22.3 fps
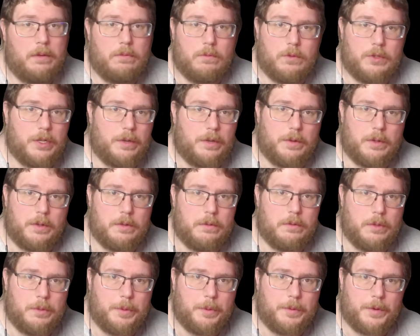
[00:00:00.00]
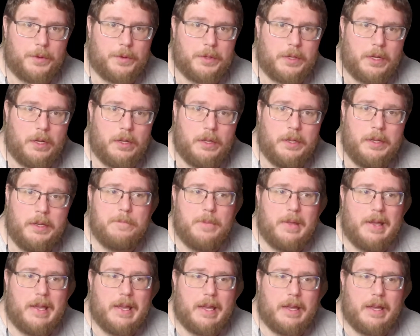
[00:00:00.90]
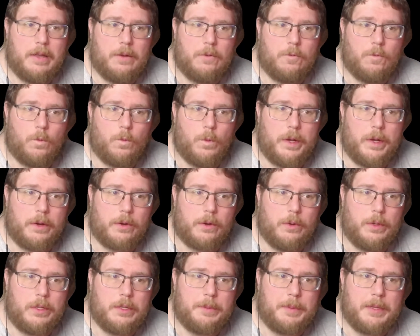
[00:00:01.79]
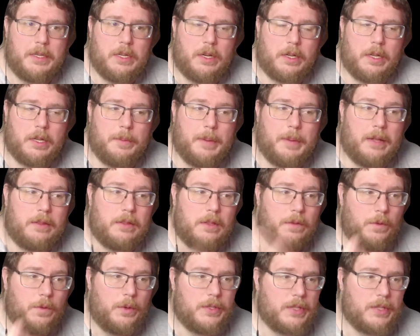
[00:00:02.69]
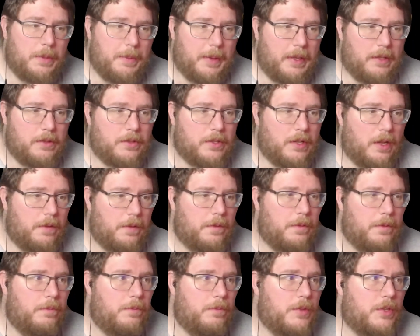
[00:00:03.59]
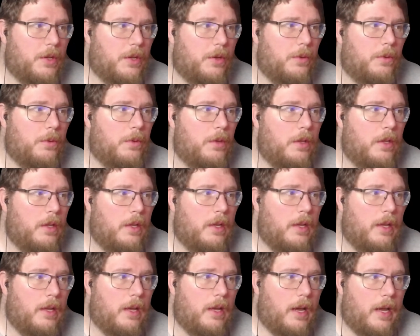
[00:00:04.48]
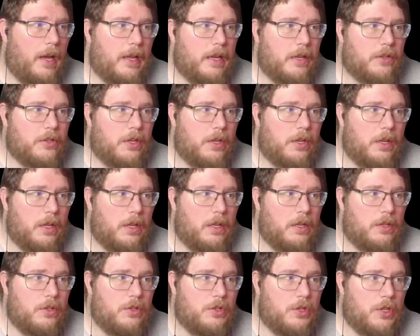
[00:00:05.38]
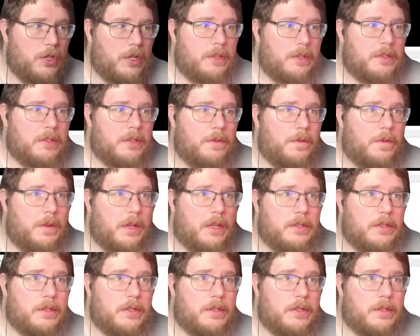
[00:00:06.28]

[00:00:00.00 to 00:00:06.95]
whichever you prefer to call it, and we are going to be talking about the voice command stuff. So I actually just fixed